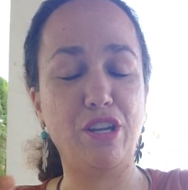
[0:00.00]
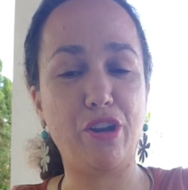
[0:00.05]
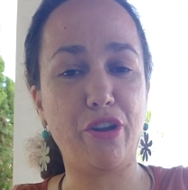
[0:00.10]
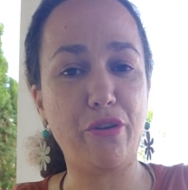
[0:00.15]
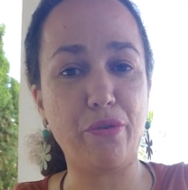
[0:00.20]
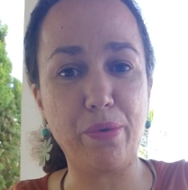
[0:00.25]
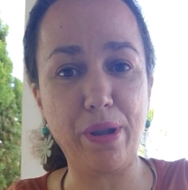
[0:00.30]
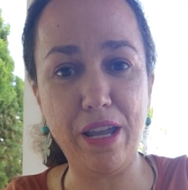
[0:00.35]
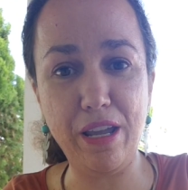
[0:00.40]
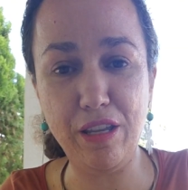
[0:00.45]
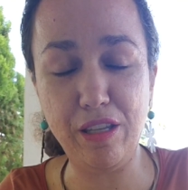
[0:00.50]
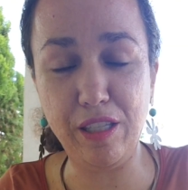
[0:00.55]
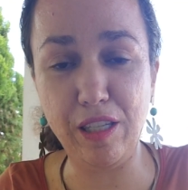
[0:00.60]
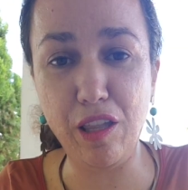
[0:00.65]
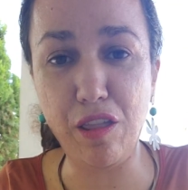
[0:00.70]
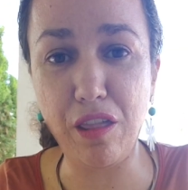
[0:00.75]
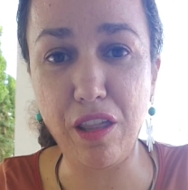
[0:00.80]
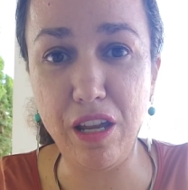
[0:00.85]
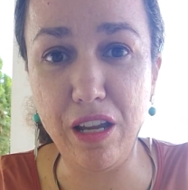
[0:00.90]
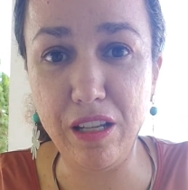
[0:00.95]
crazy
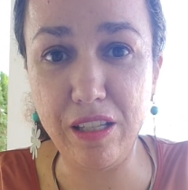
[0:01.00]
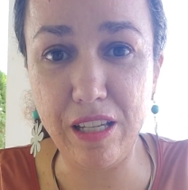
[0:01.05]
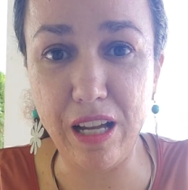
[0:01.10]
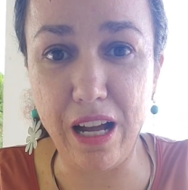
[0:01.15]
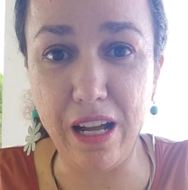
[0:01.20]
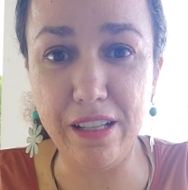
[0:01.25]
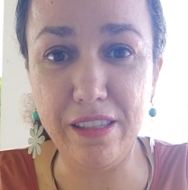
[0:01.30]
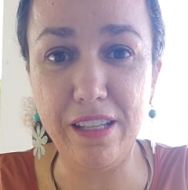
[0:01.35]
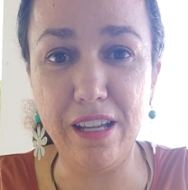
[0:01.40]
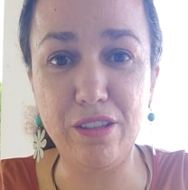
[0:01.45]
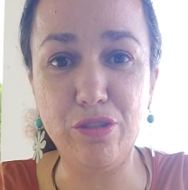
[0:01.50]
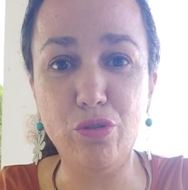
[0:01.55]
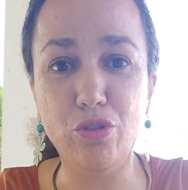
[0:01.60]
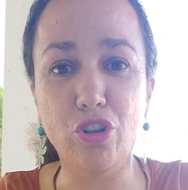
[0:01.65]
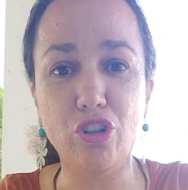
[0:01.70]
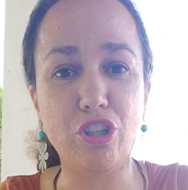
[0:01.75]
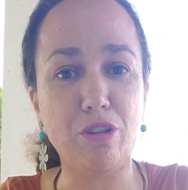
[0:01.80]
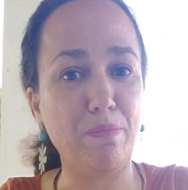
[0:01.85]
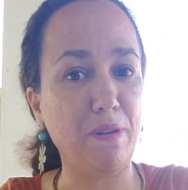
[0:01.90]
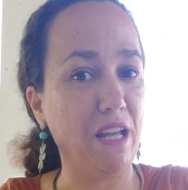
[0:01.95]
things that do
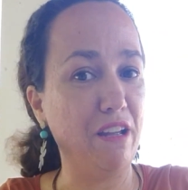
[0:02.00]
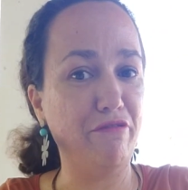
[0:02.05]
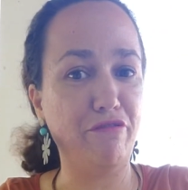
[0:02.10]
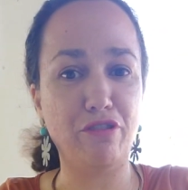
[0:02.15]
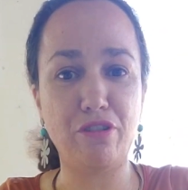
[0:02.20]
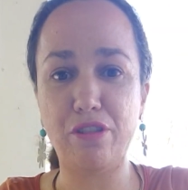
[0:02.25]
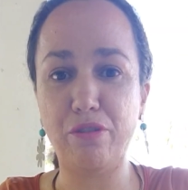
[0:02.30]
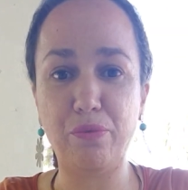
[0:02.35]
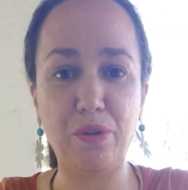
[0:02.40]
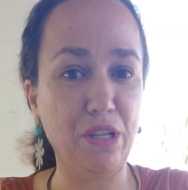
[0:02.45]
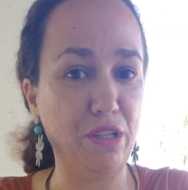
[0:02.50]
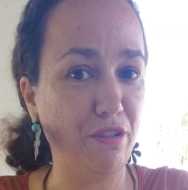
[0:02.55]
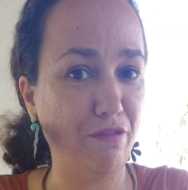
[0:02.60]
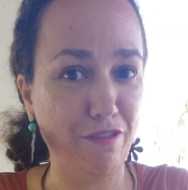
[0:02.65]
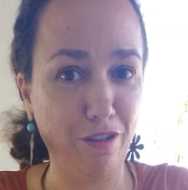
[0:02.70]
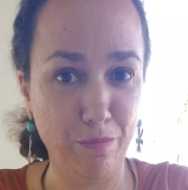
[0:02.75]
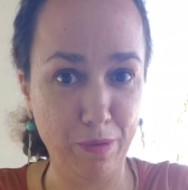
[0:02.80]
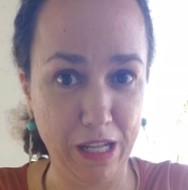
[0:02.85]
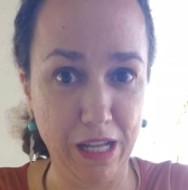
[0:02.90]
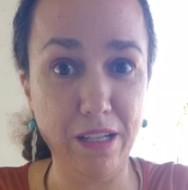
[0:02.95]
not apply for the rest of
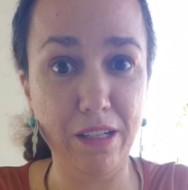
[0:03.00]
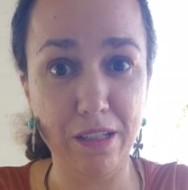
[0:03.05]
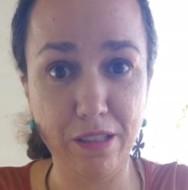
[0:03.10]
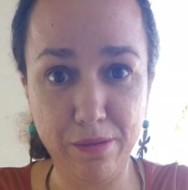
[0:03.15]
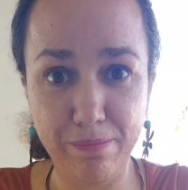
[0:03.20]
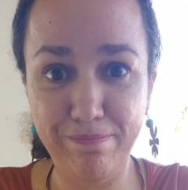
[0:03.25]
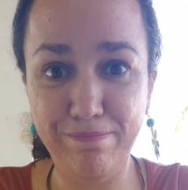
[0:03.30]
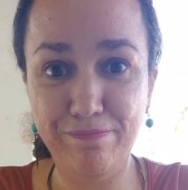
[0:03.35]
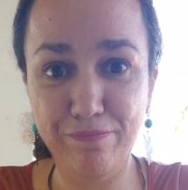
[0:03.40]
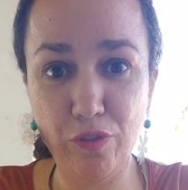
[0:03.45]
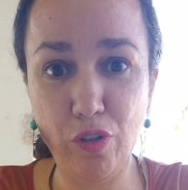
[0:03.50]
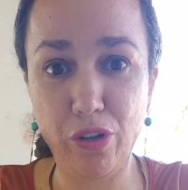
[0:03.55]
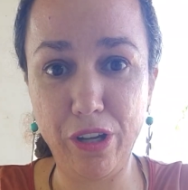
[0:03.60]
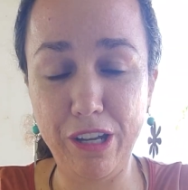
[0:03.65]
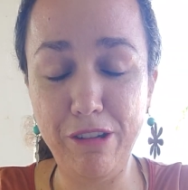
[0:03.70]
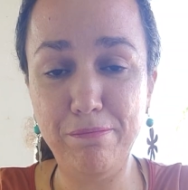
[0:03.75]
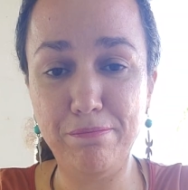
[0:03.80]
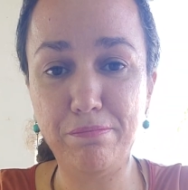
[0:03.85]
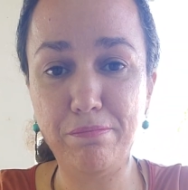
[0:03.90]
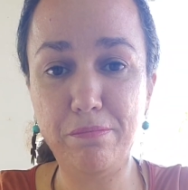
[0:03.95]
the planet. Okay?